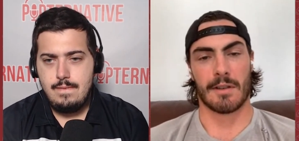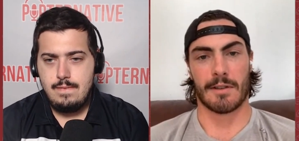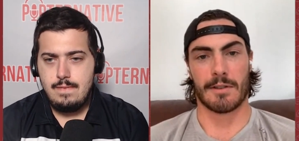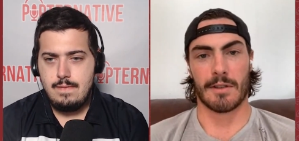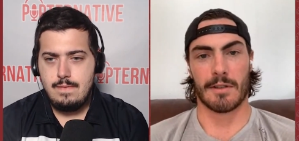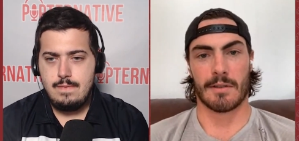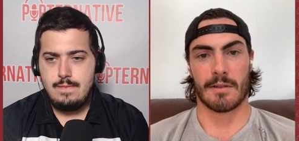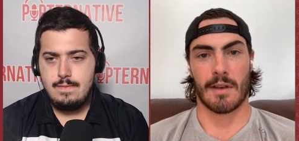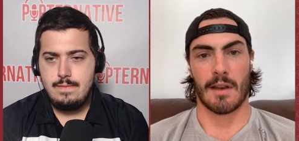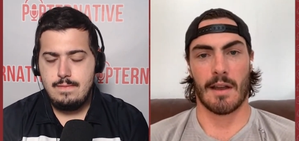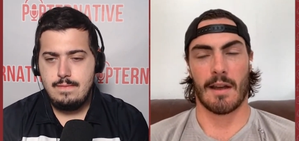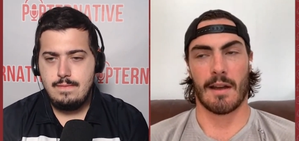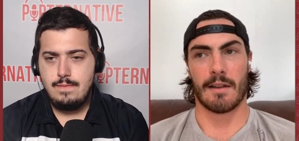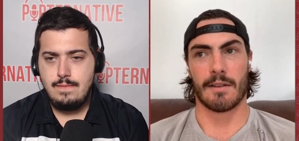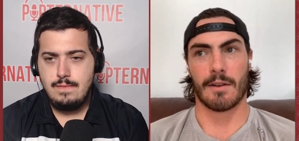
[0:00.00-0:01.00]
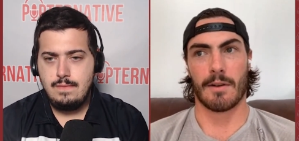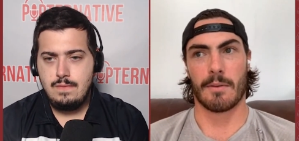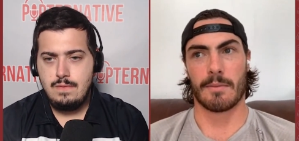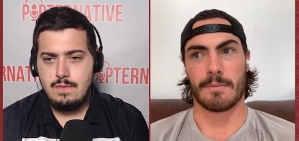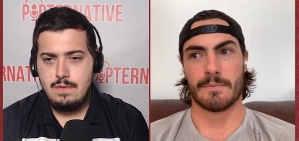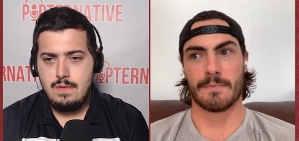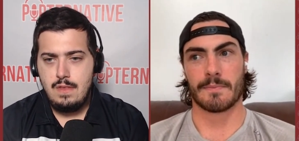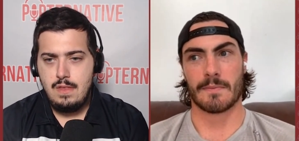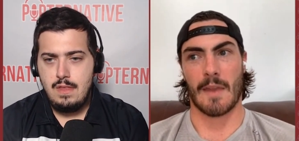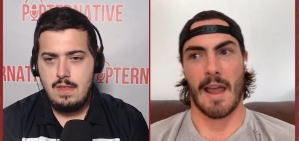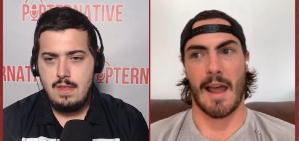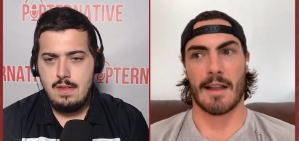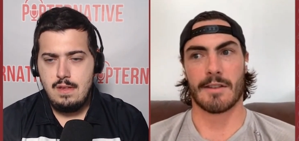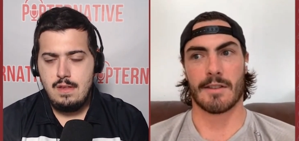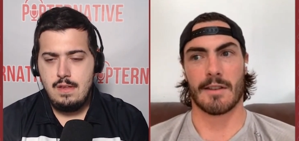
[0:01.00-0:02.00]
Speaker 1: it just, uh, you know,
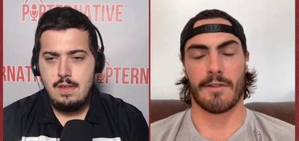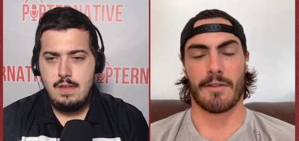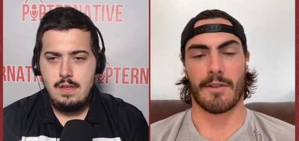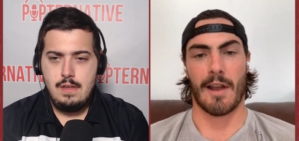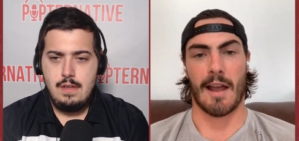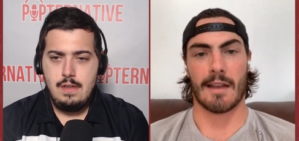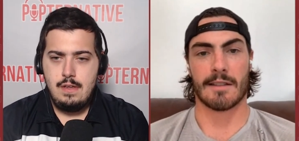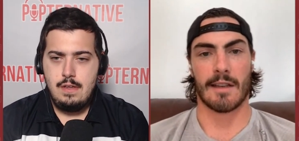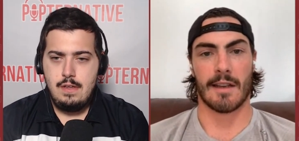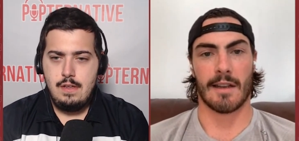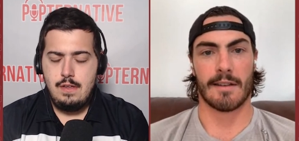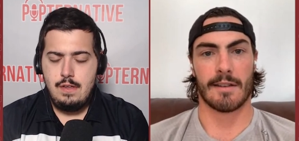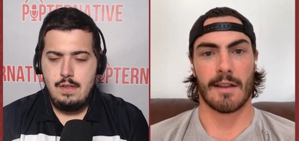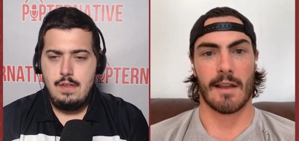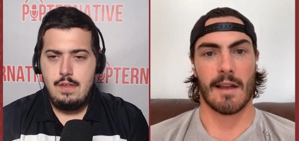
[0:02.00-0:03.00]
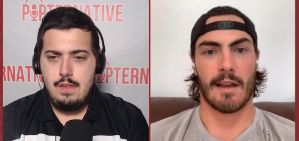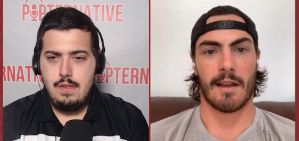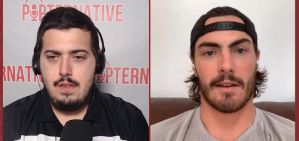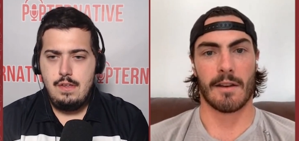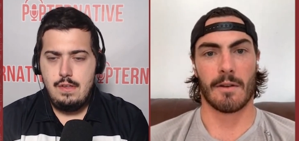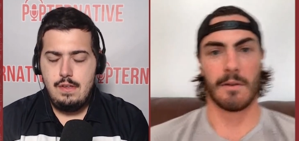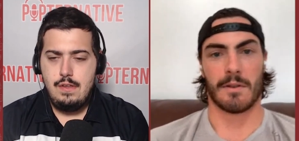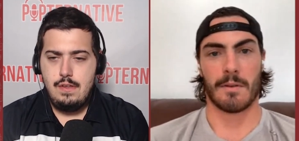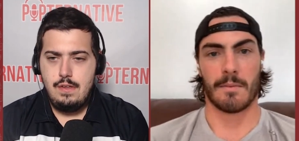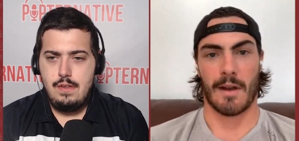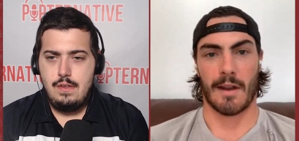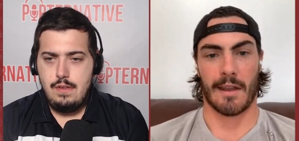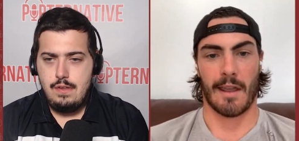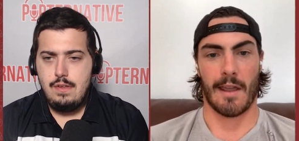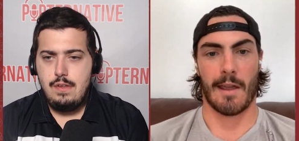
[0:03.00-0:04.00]
adds a different asset, uh, you know, to
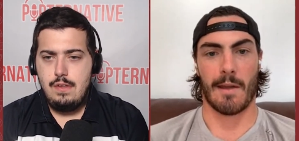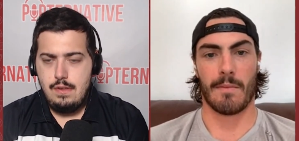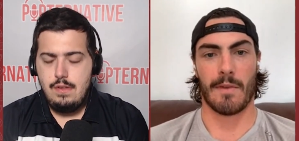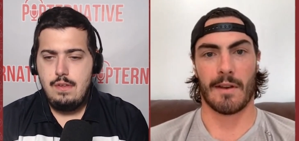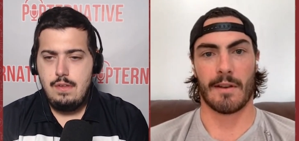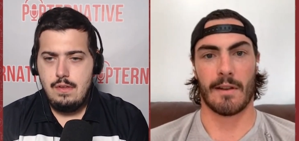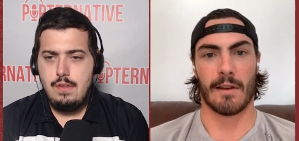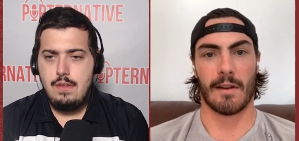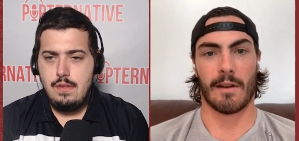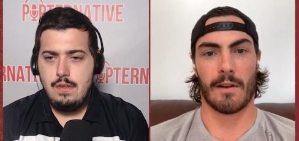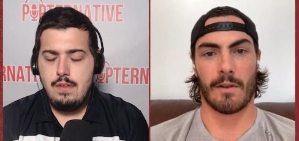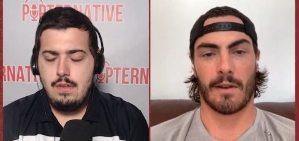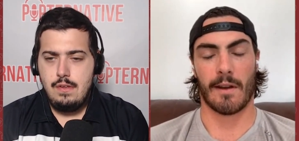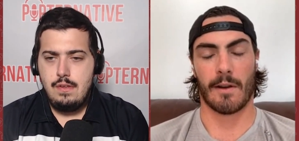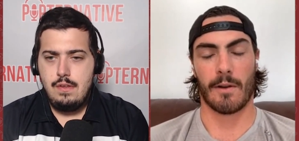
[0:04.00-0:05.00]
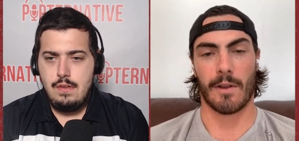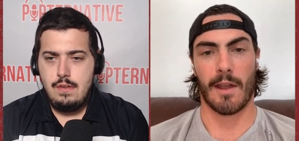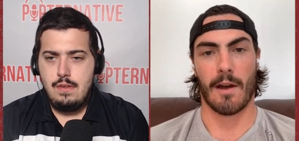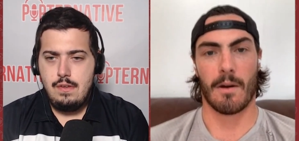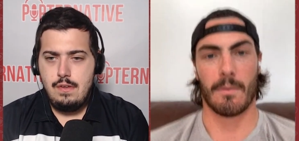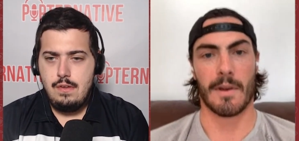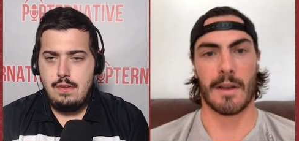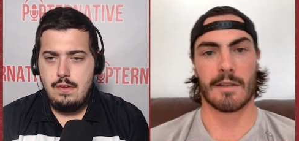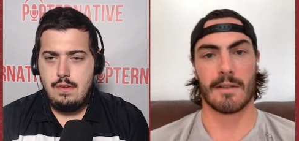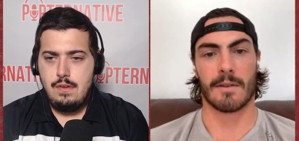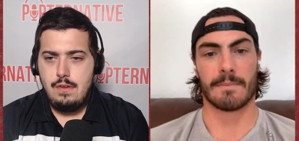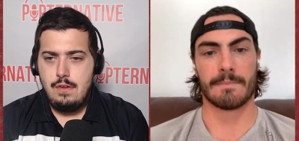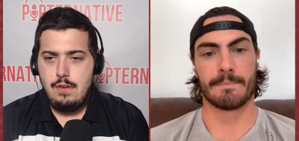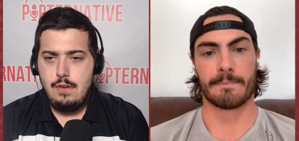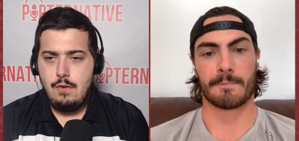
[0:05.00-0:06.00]
my game that, that, you know, can only help me.
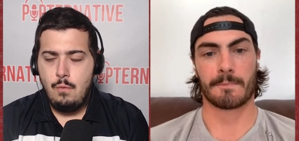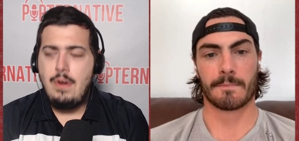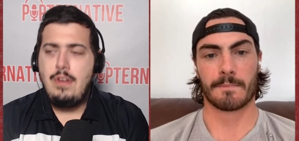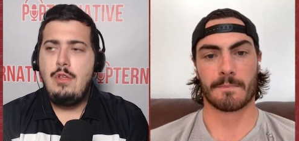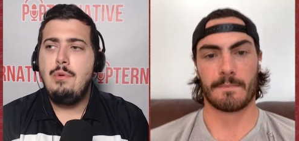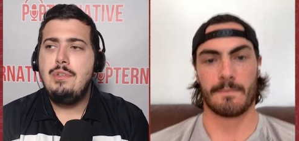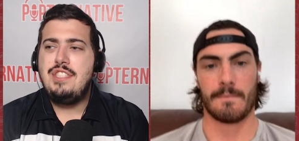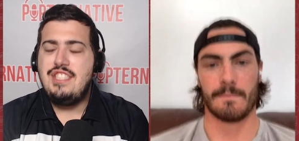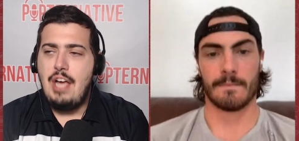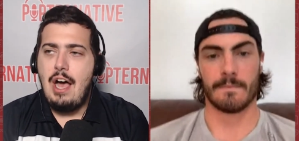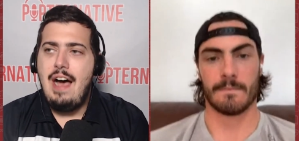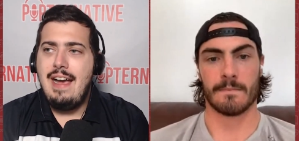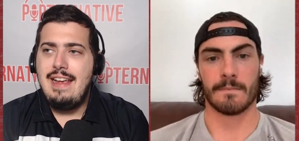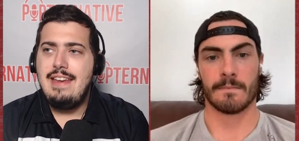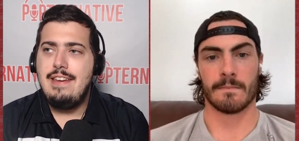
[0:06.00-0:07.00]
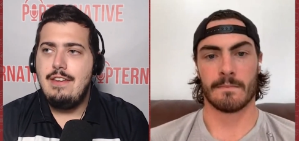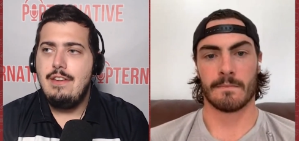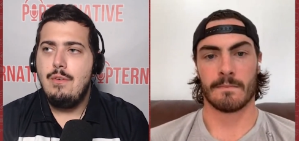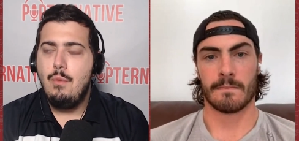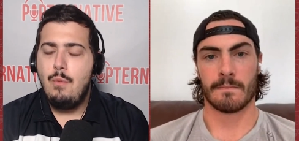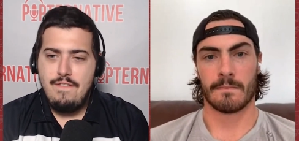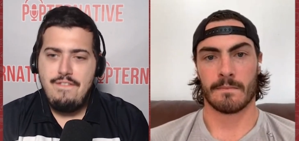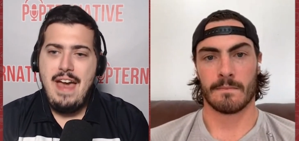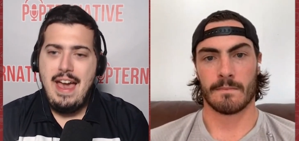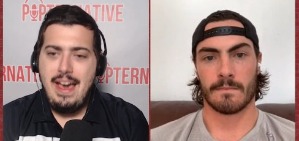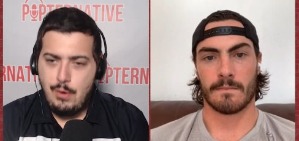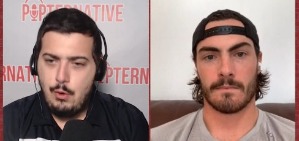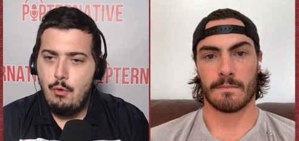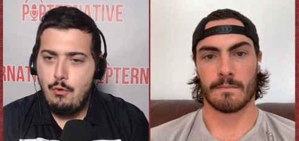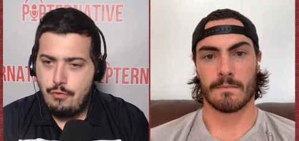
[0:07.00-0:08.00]
So
Speaker 2: when you signed with
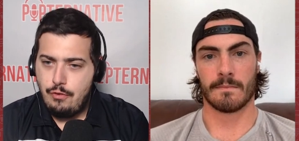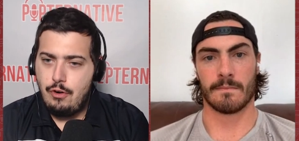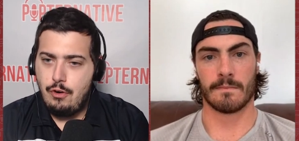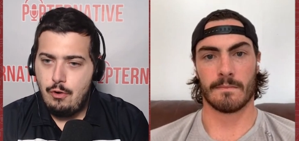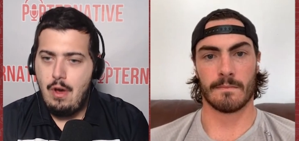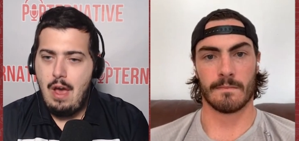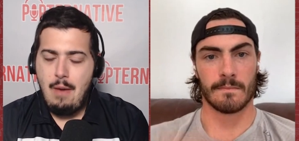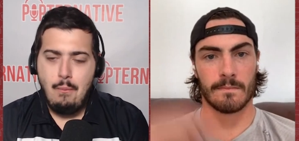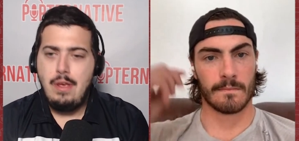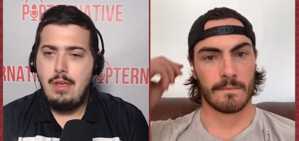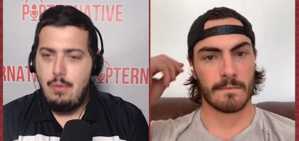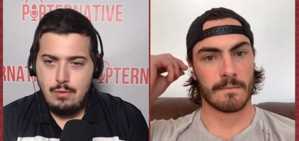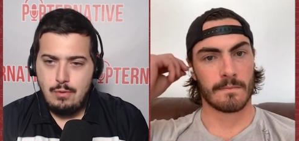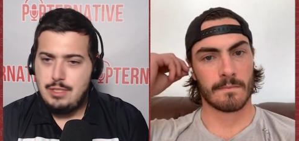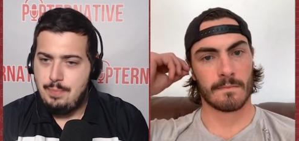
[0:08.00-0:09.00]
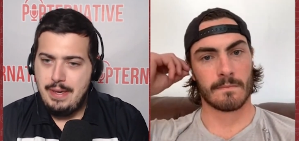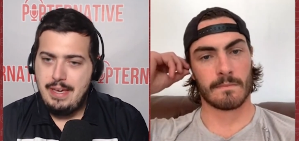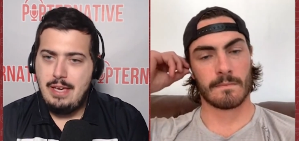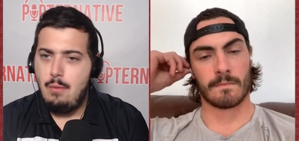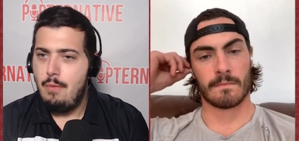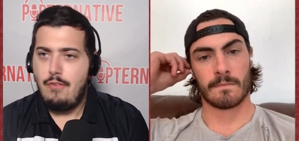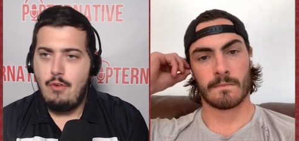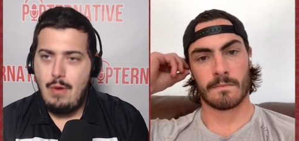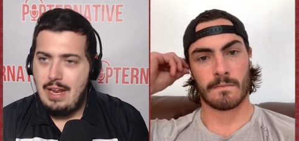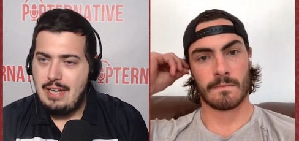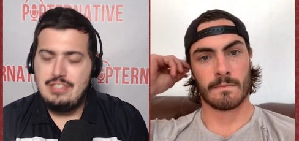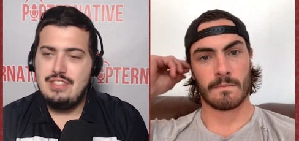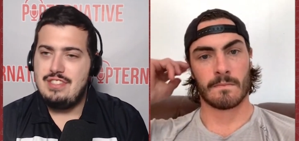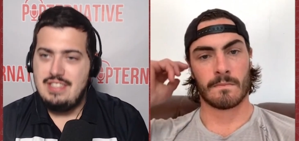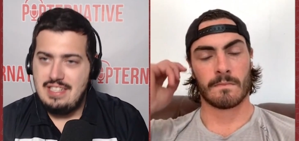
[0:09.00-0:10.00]
Vancouver and when you were speaking with your
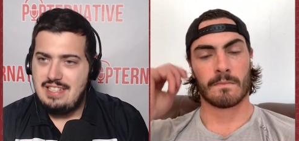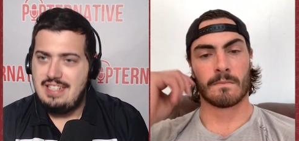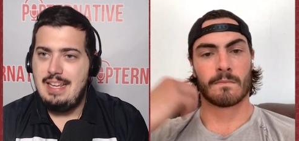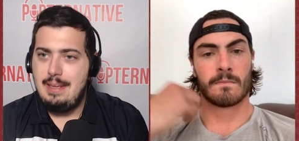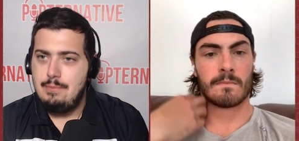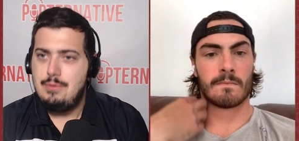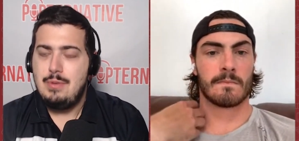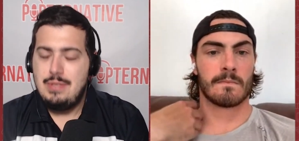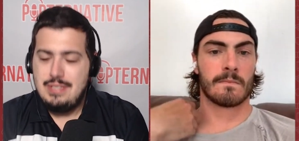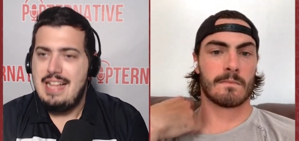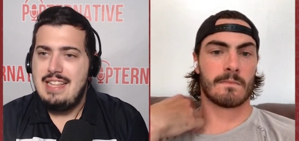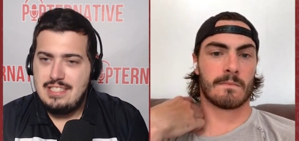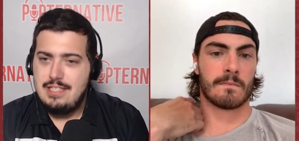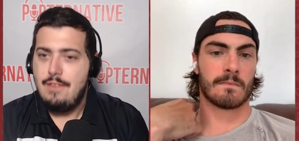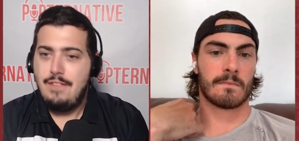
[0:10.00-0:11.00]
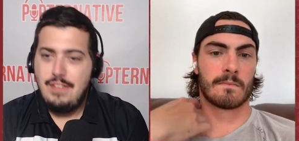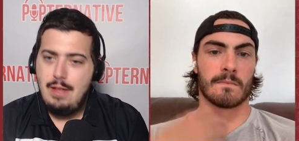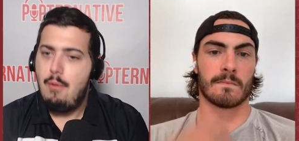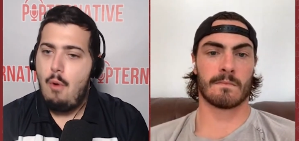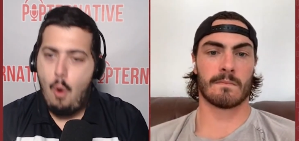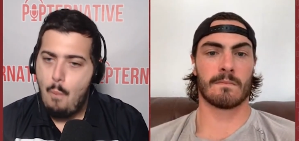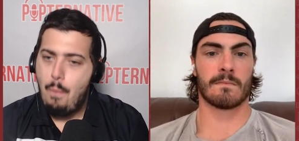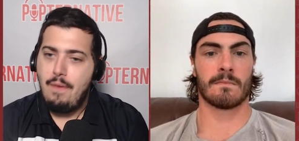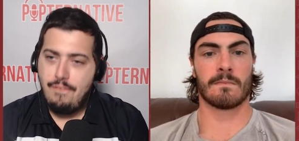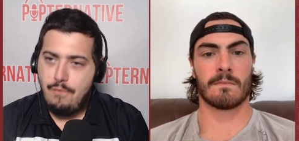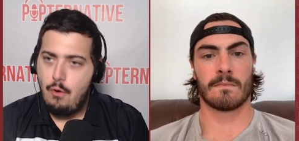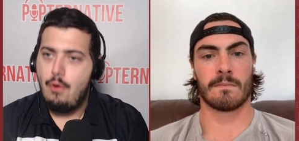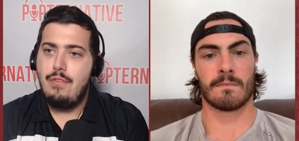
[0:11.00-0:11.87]
agents and the teams, was that something they were hoping for,